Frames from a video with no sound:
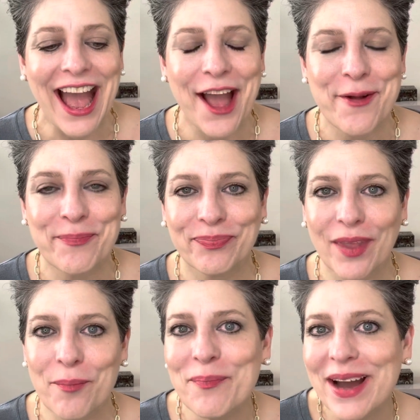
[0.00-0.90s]

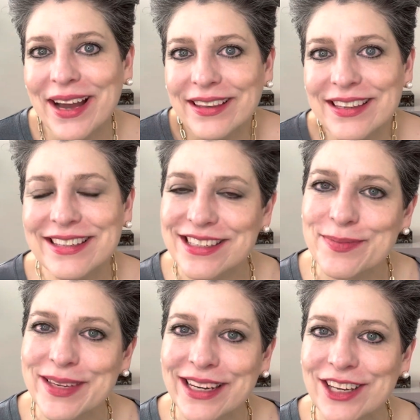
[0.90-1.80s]
But this has
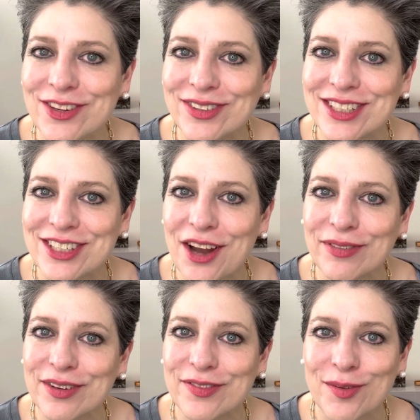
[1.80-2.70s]
been a new
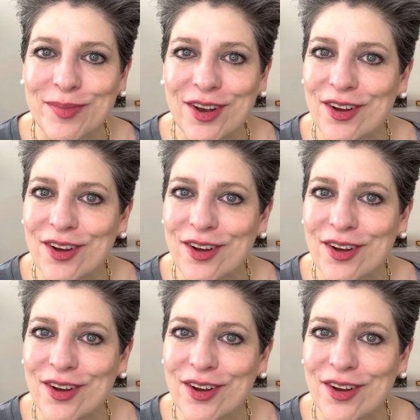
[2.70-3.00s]
discovery for me,